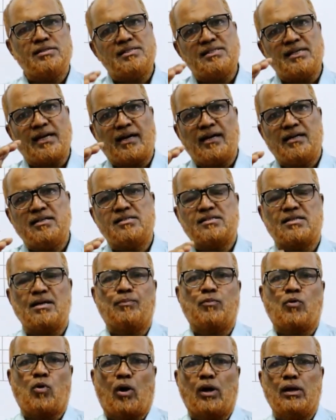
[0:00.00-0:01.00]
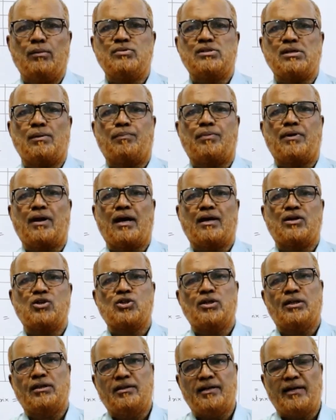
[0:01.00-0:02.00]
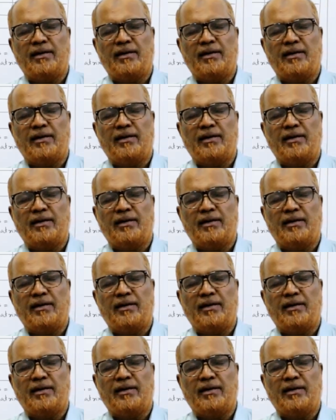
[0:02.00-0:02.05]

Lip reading: second step column subtraction,